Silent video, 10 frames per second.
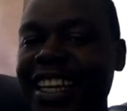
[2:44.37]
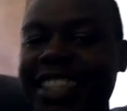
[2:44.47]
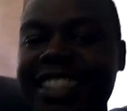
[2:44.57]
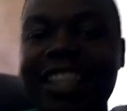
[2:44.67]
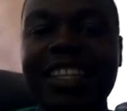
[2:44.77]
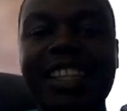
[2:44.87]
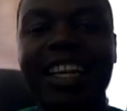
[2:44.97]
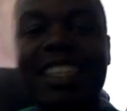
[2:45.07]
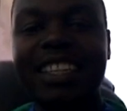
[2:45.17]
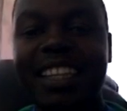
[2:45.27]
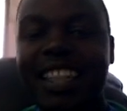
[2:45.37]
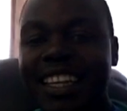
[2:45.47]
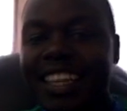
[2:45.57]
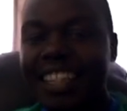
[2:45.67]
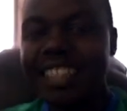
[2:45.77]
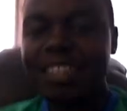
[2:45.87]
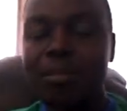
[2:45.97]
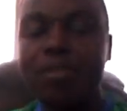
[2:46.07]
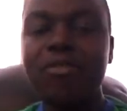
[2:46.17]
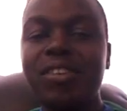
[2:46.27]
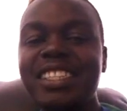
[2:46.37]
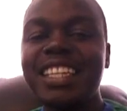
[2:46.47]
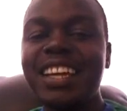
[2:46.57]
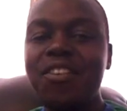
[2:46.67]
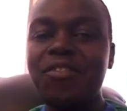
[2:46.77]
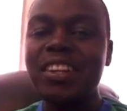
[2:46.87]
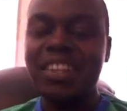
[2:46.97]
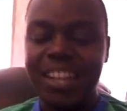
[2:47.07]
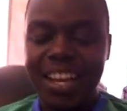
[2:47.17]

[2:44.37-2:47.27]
is again an example of what? Of an